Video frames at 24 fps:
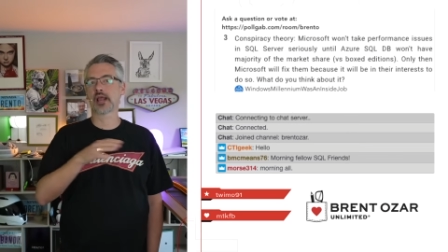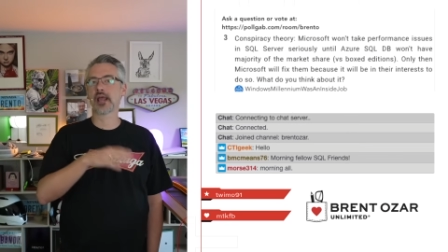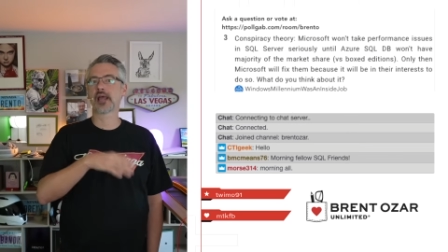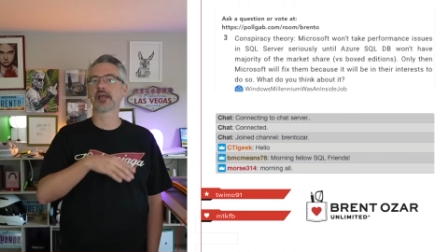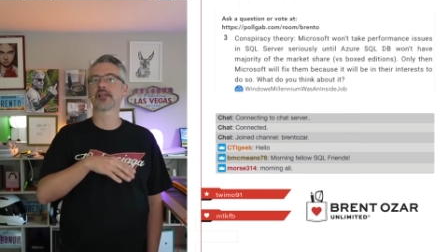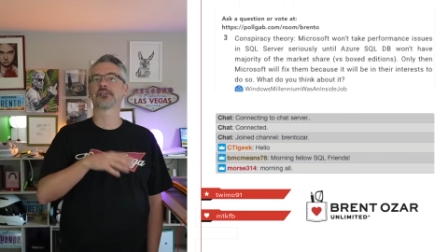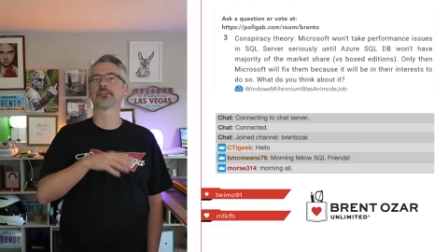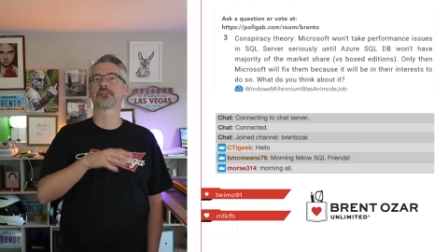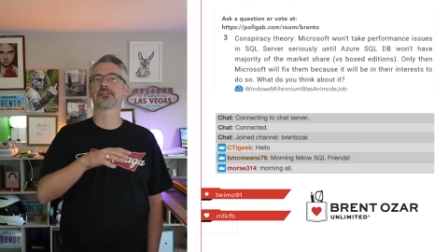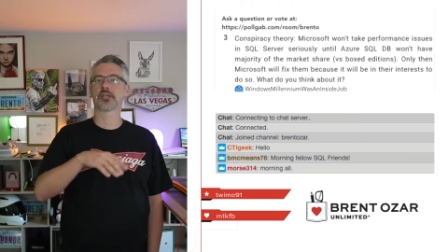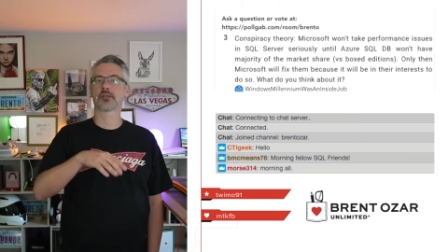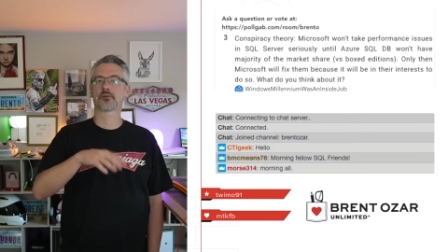
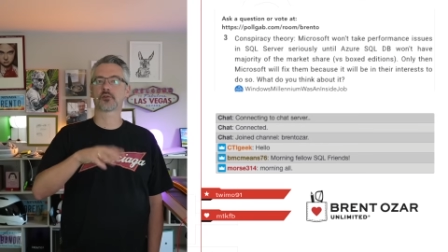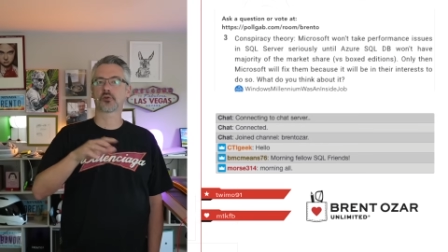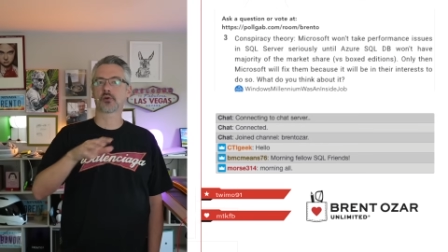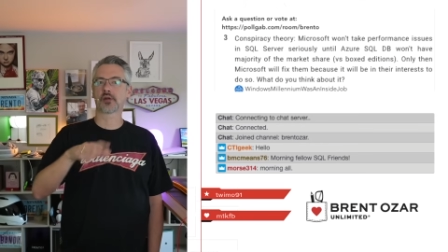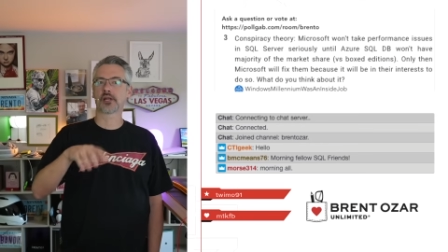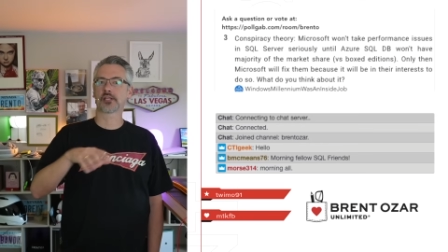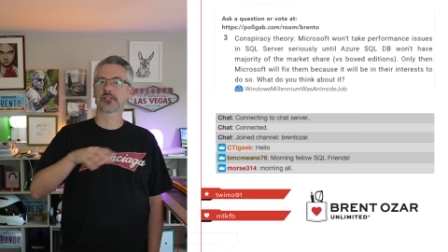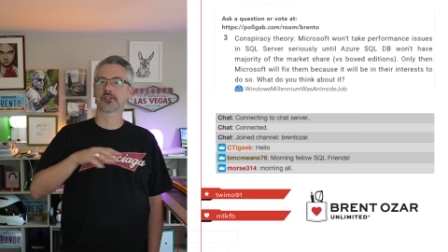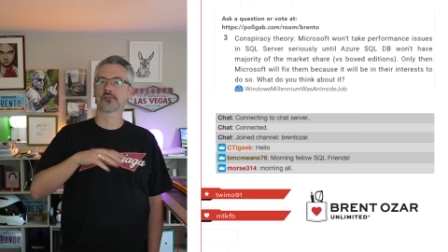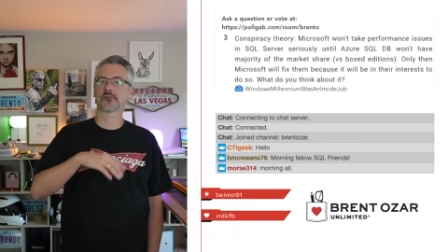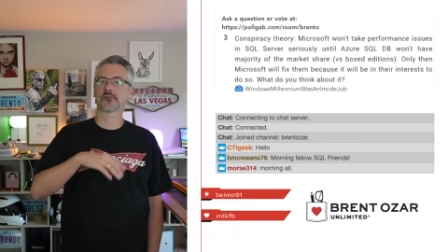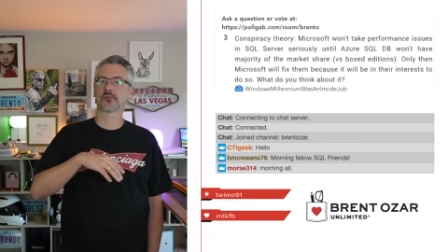as they
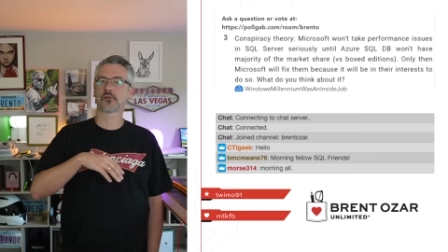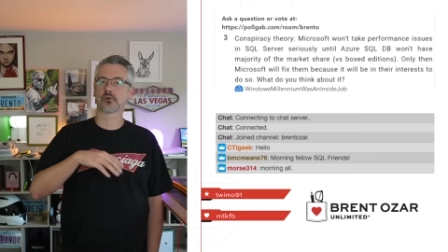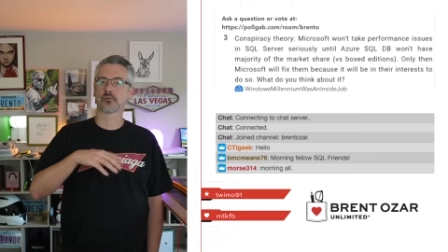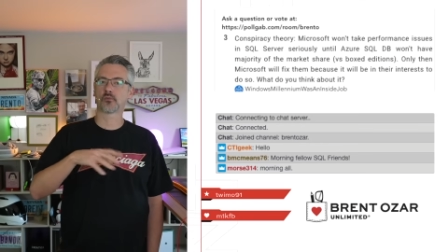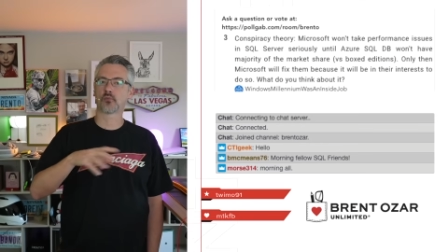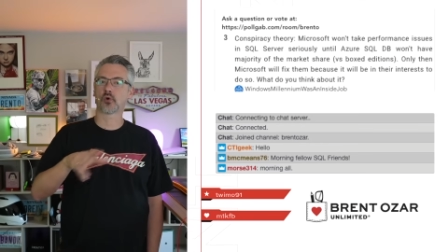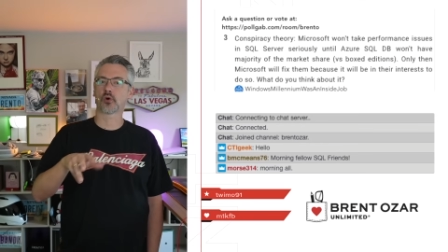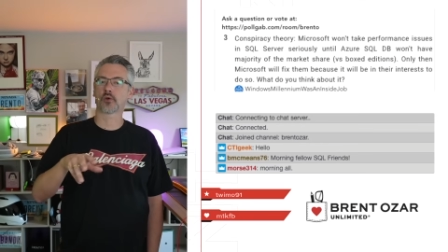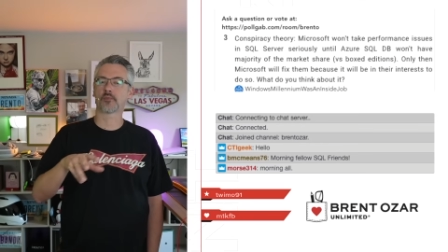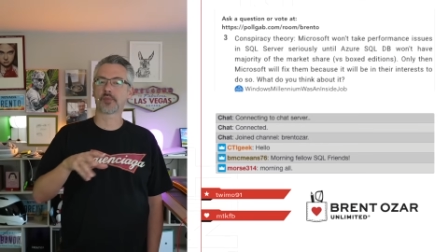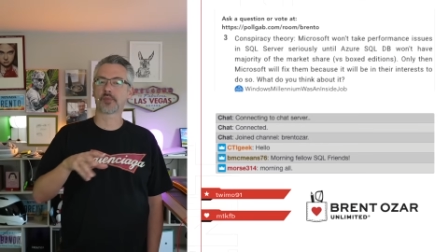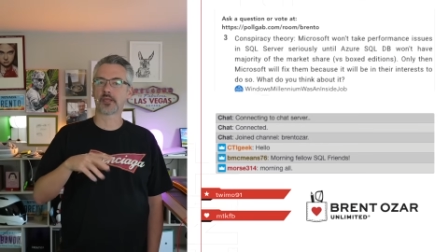transferred
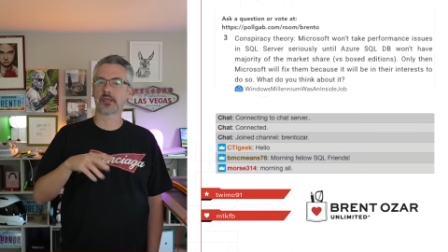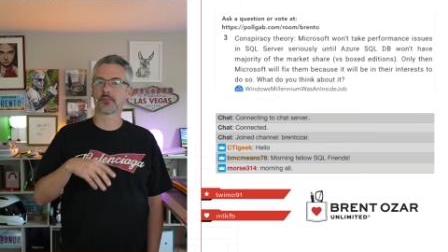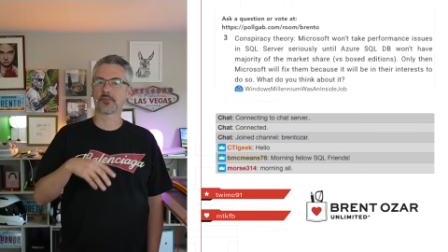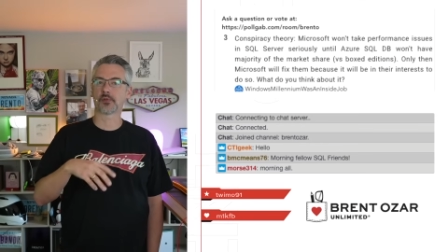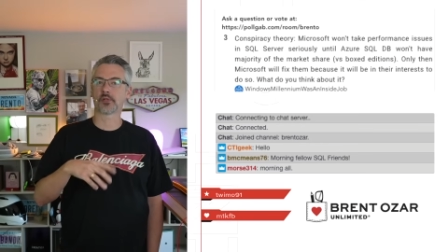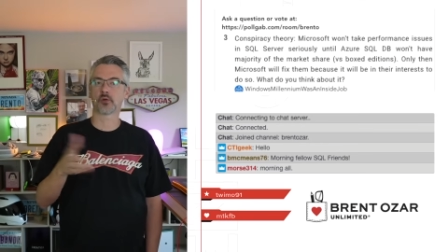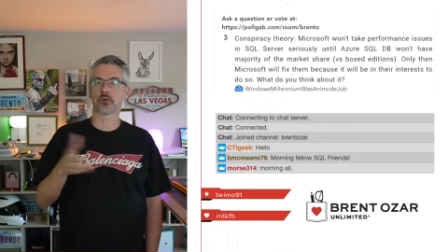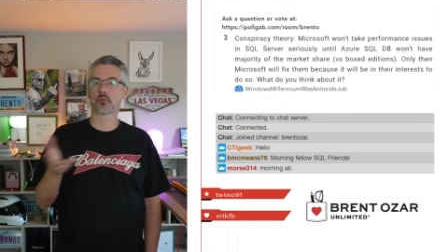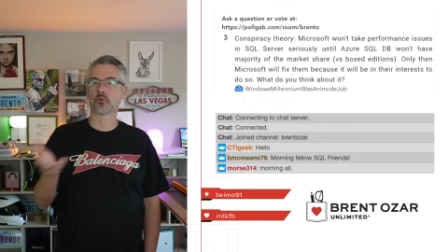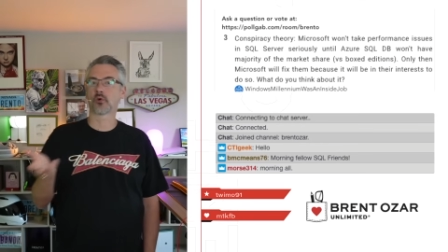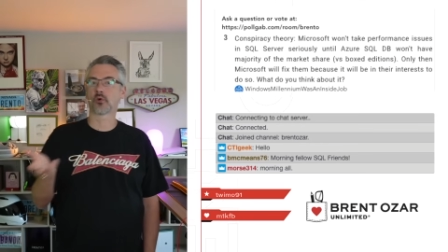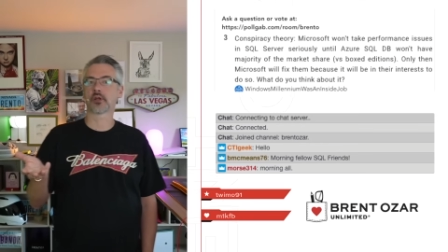more
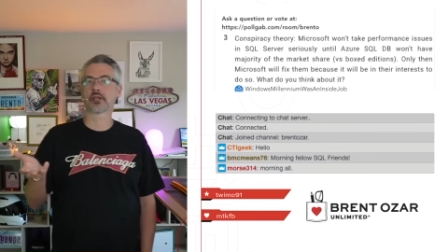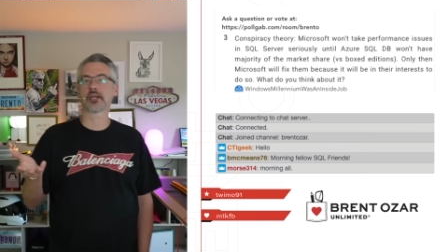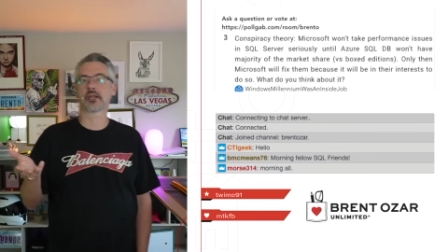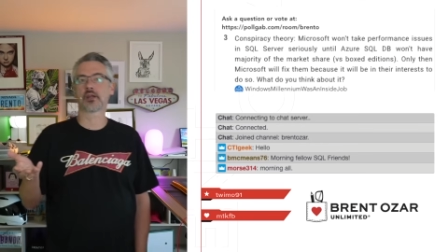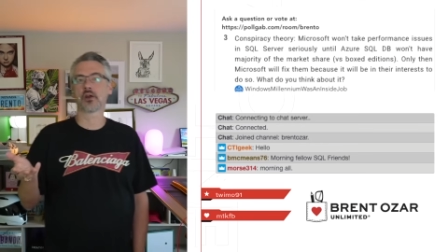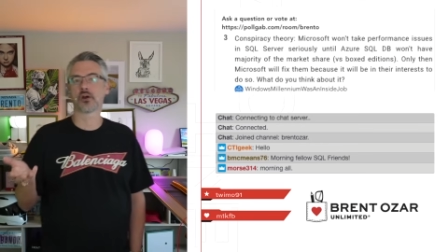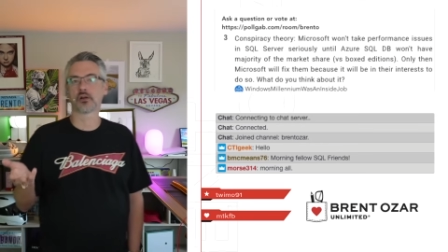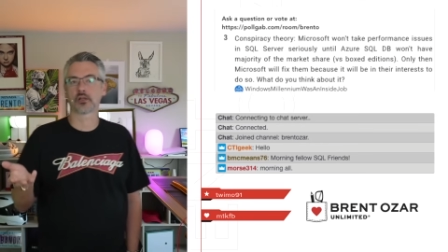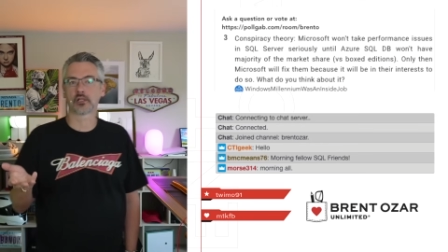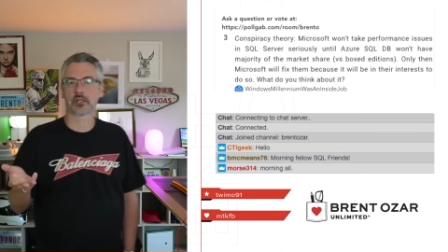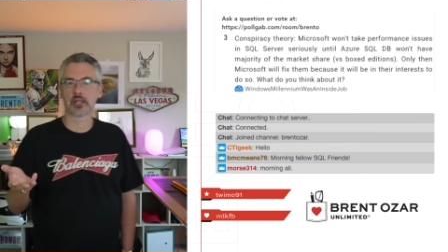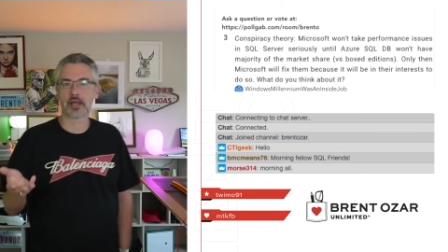people into working
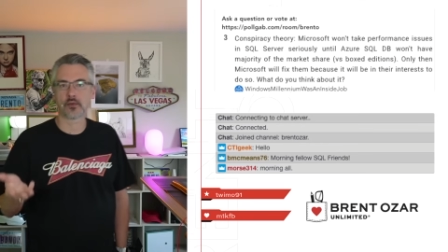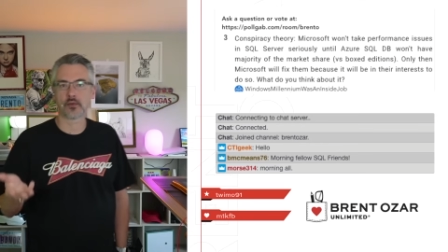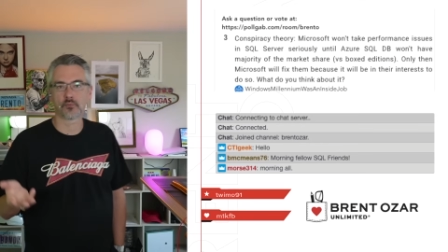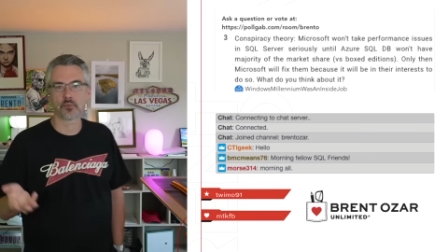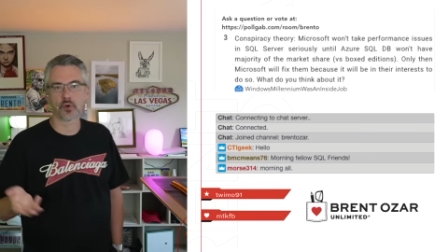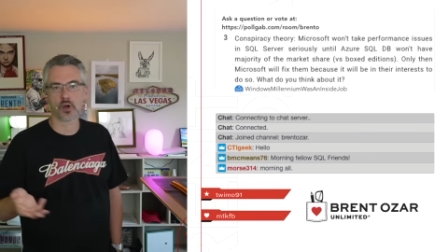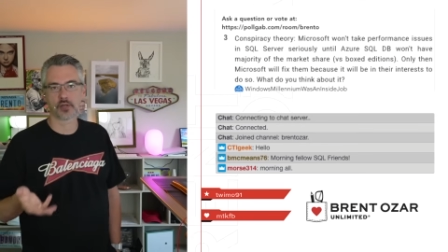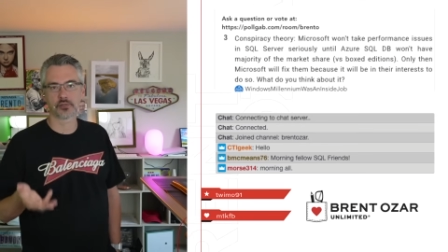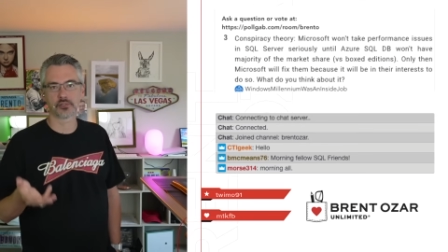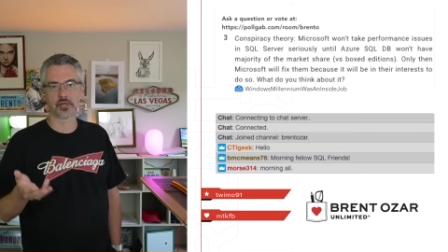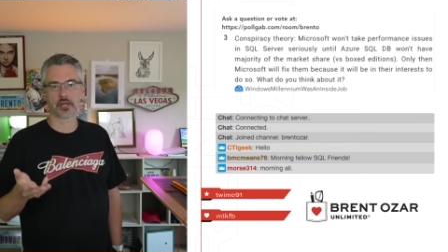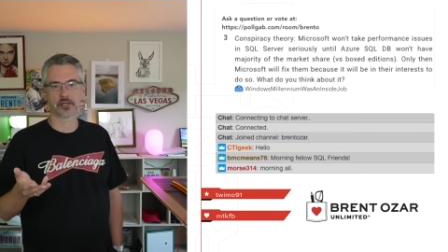on cloud
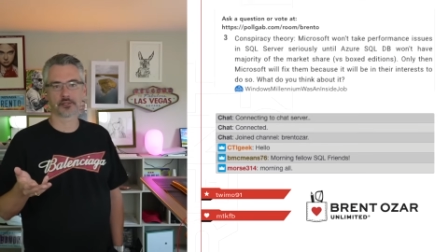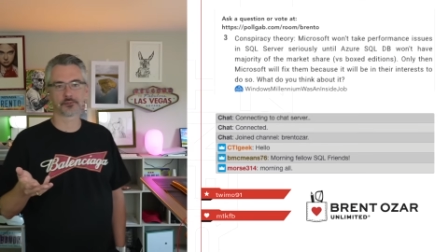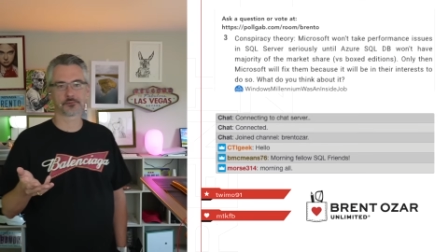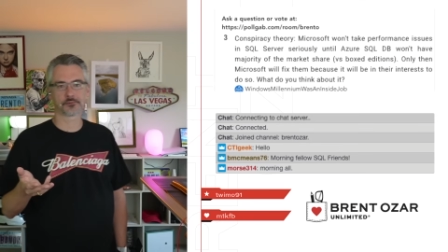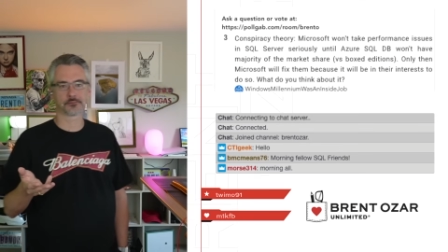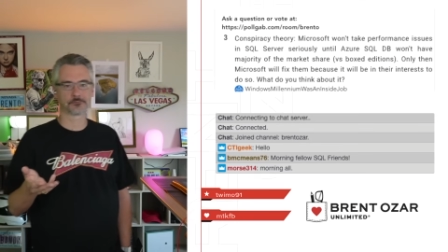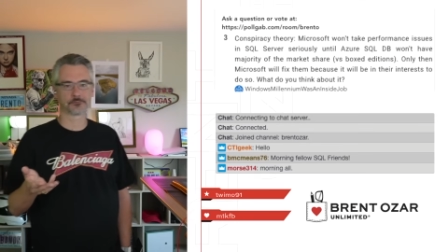projects.